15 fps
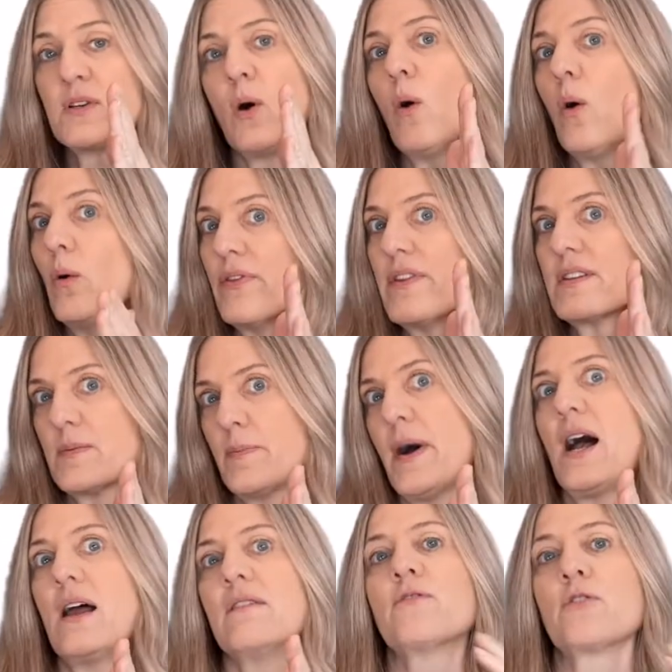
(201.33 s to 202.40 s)
to hold the
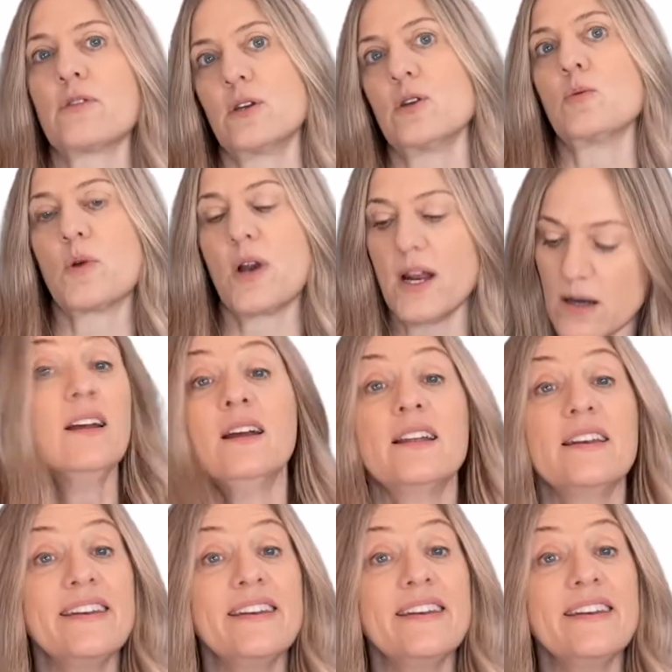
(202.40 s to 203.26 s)
spot for the numerator.